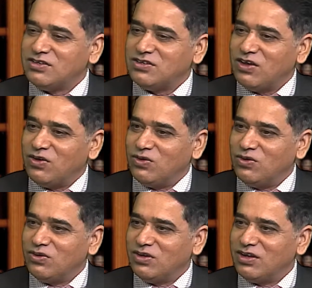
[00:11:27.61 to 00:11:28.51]

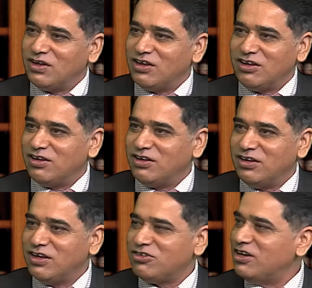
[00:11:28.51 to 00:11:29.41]
So
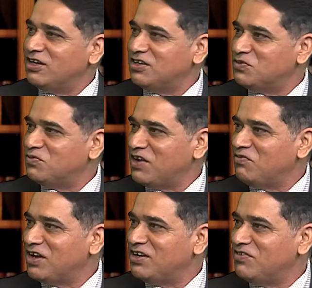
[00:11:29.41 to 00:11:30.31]
literally it is very,
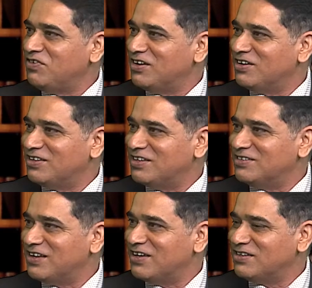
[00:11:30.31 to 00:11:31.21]
very difficult these
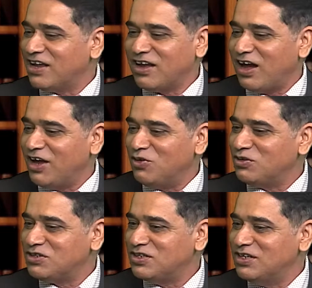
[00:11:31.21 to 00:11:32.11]
days, and I
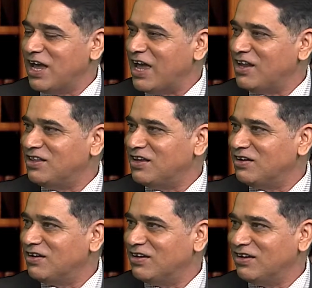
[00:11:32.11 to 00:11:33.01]
don't see
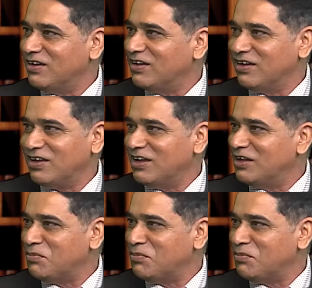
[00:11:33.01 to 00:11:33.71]
anything in the